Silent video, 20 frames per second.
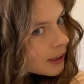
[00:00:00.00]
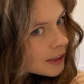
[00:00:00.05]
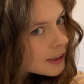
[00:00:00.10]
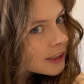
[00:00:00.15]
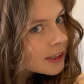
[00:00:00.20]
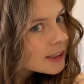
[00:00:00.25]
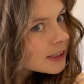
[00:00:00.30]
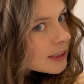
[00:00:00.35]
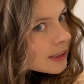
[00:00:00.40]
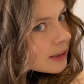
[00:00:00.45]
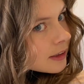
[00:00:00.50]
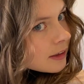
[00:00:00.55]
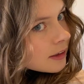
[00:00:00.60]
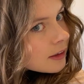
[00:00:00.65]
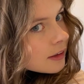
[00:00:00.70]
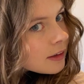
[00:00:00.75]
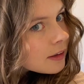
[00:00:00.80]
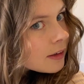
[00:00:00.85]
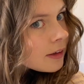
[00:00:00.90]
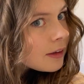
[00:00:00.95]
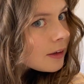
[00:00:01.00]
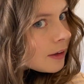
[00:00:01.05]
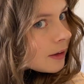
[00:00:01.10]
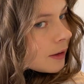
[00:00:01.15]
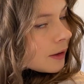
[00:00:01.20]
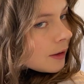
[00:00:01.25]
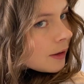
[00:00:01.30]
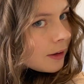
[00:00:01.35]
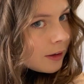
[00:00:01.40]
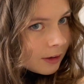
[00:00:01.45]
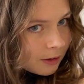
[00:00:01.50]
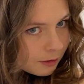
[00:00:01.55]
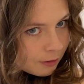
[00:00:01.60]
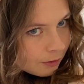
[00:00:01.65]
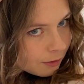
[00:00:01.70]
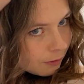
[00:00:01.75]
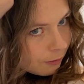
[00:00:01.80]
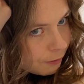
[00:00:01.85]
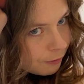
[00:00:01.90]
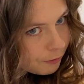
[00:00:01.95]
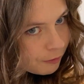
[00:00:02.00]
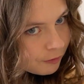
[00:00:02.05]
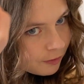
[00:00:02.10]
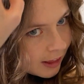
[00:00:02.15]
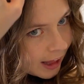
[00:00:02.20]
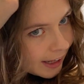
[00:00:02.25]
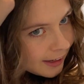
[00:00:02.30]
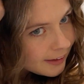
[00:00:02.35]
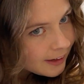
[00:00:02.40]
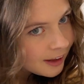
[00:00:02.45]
to just flatten